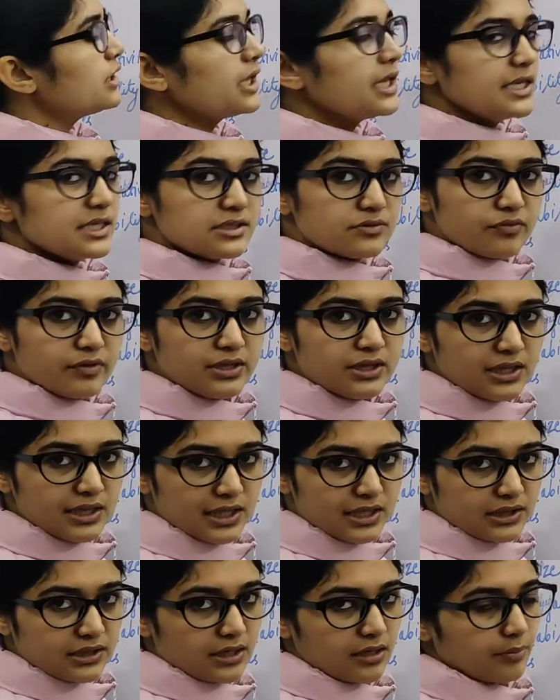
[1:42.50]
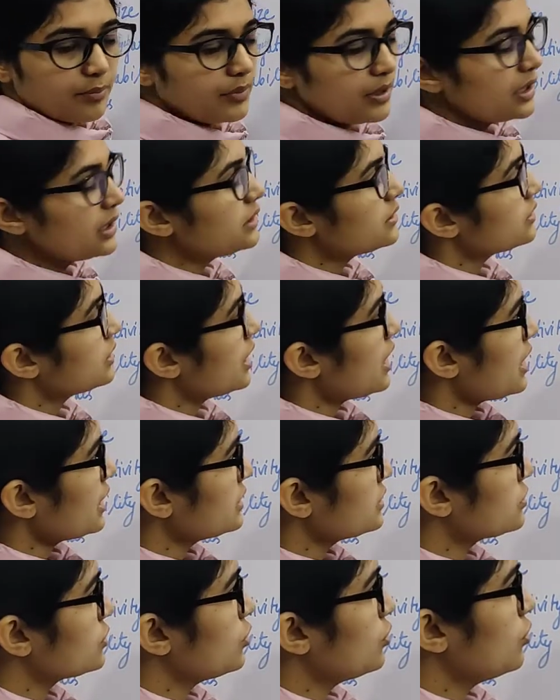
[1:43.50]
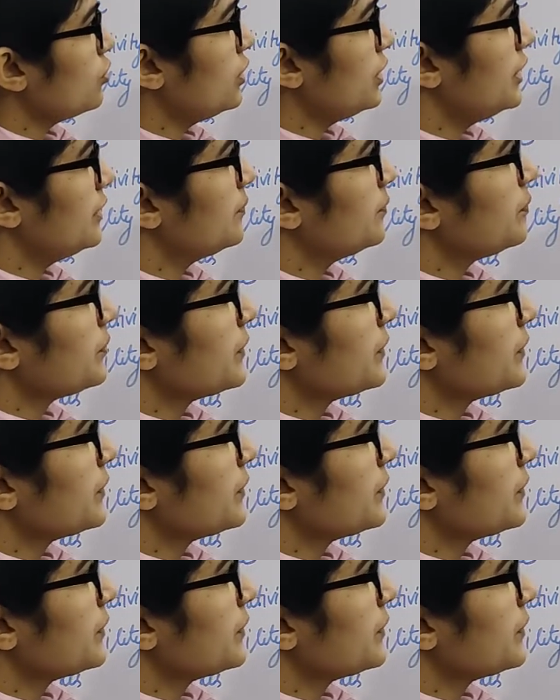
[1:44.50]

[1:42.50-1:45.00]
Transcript: case with lithium. It reacts slowly.